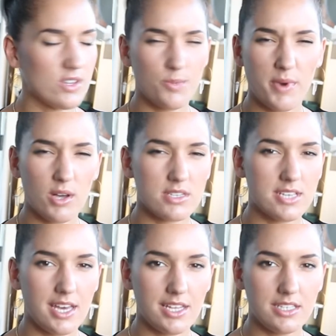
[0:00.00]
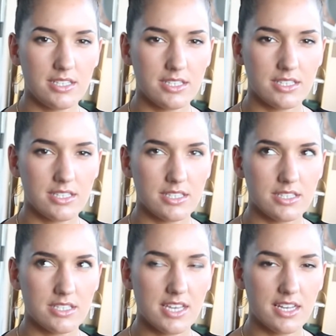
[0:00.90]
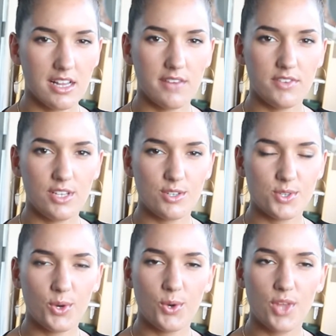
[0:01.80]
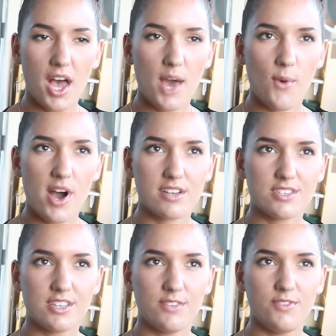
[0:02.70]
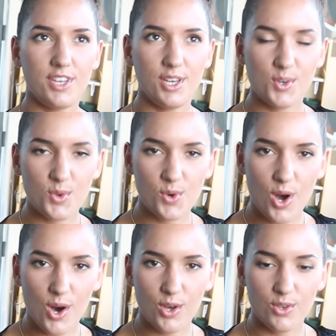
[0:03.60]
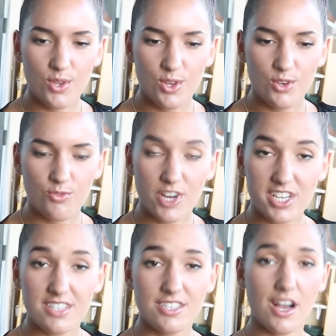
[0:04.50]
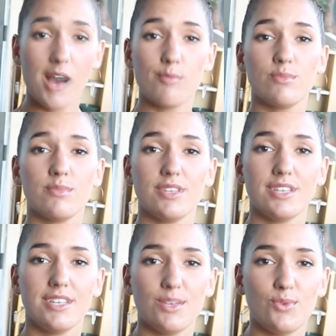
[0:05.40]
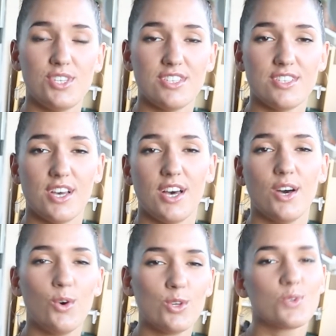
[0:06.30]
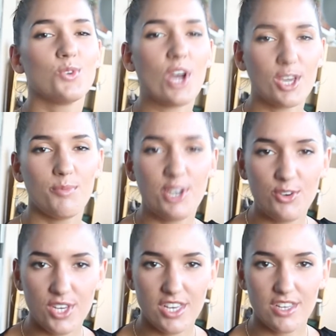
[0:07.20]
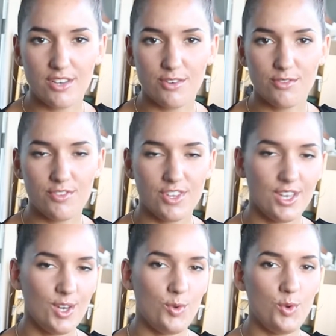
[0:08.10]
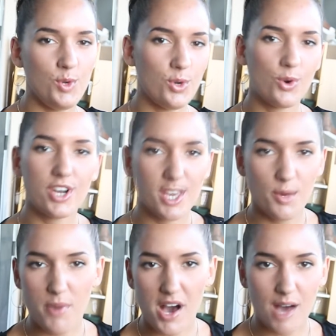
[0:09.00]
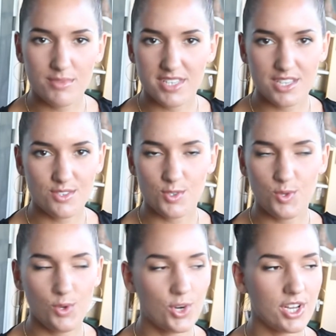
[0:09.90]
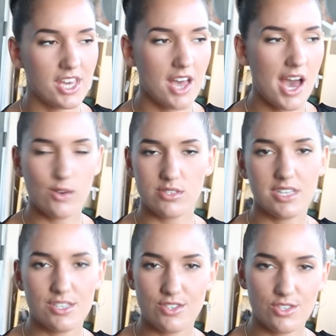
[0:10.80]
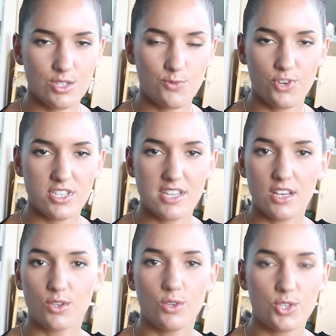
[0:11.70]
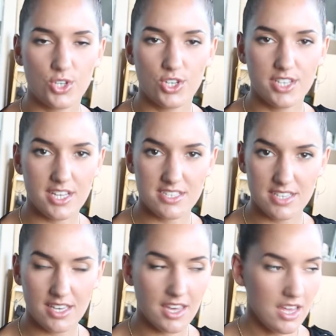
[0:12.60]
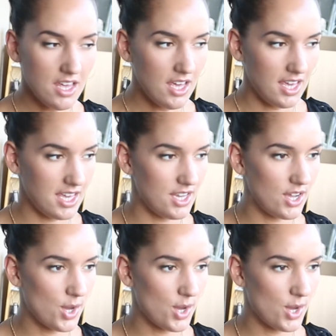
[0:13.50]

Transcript: about 10, 11 years old, I watched a video called Wreck Shop, which is an old school documentary of New York hip hop dancers, New York house dancers, this freestyle culture dancing, and